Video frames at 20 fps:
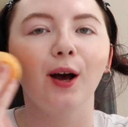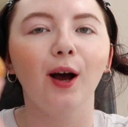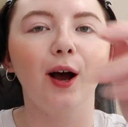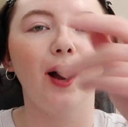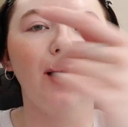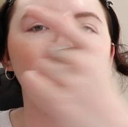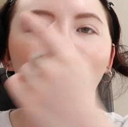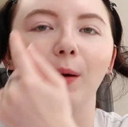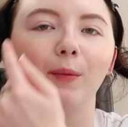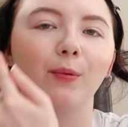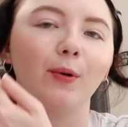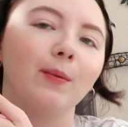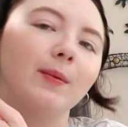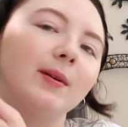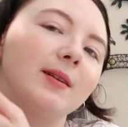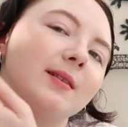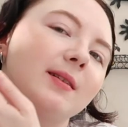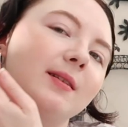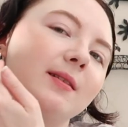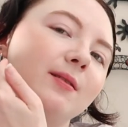I
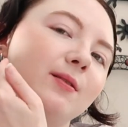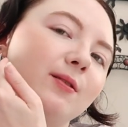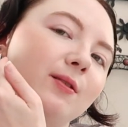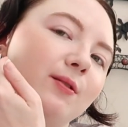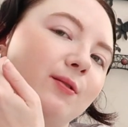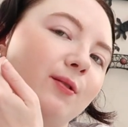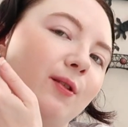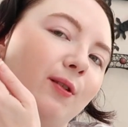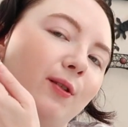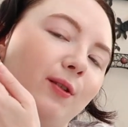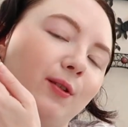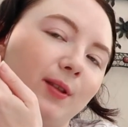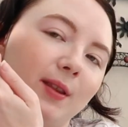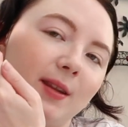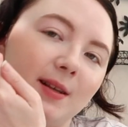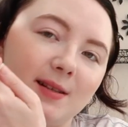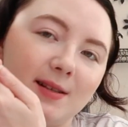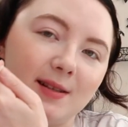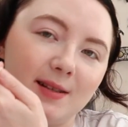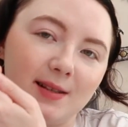promise this does not look
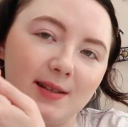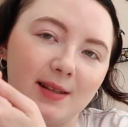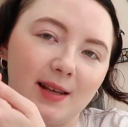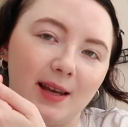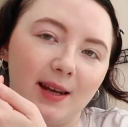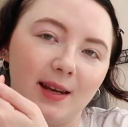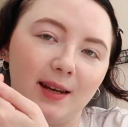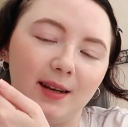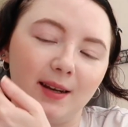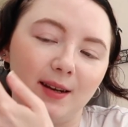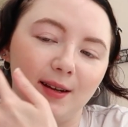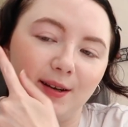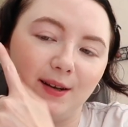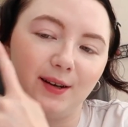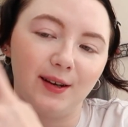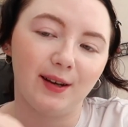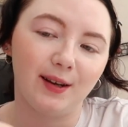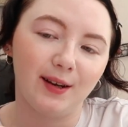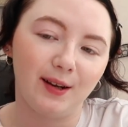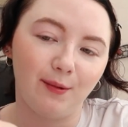this insane
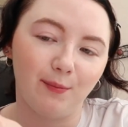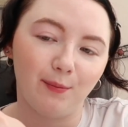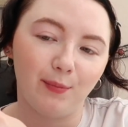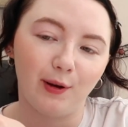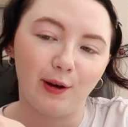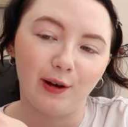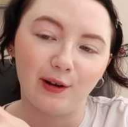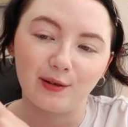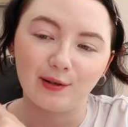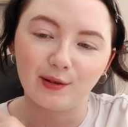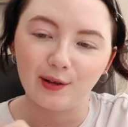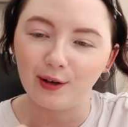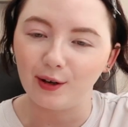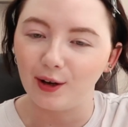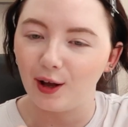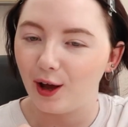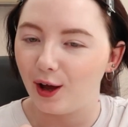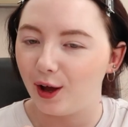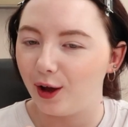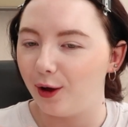in person,
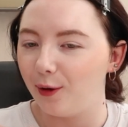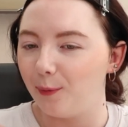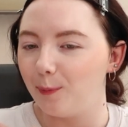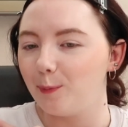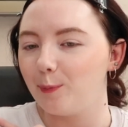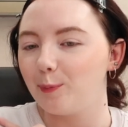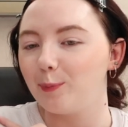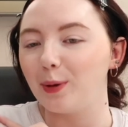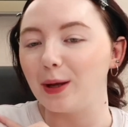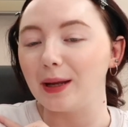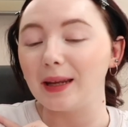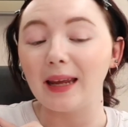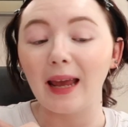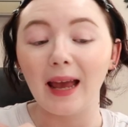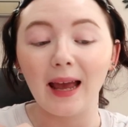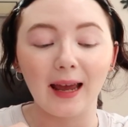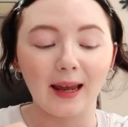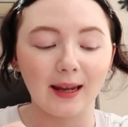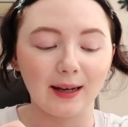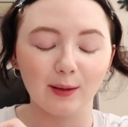but
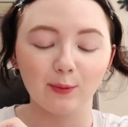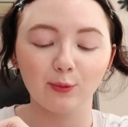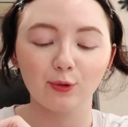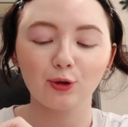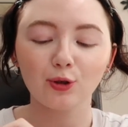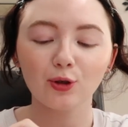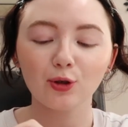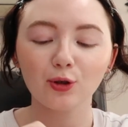yeah, and it was